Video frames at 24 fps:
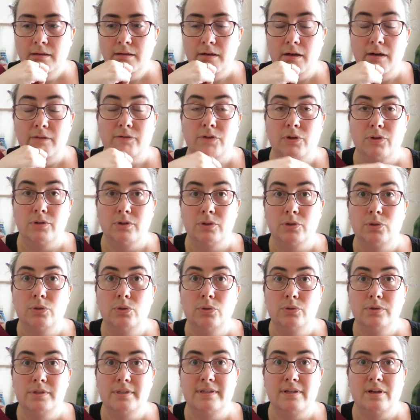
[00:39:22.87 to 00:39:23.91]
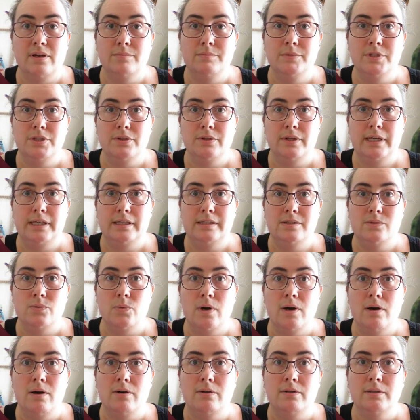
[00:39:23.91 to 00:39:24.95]
I've got the course that I'm doing as
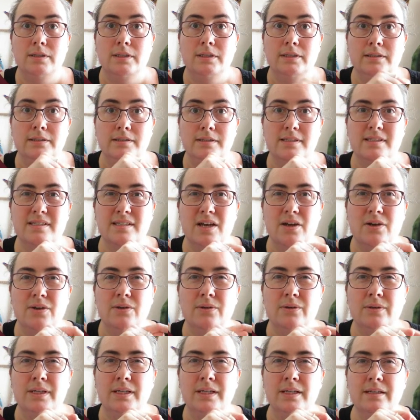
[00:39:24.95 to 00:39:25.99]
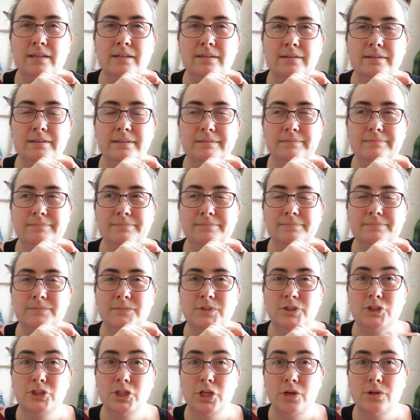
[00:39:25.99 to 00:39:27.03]
well, so
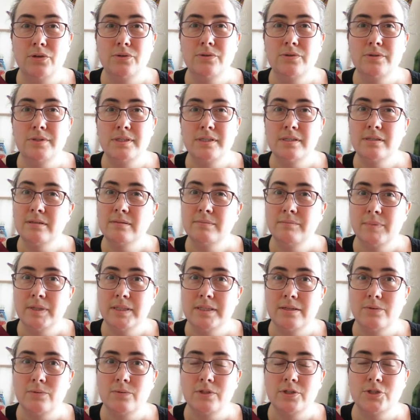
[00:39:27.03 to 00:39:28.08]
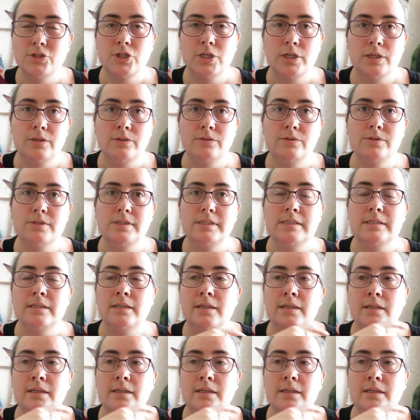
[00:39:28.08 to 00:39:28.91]
shows, busy with shows.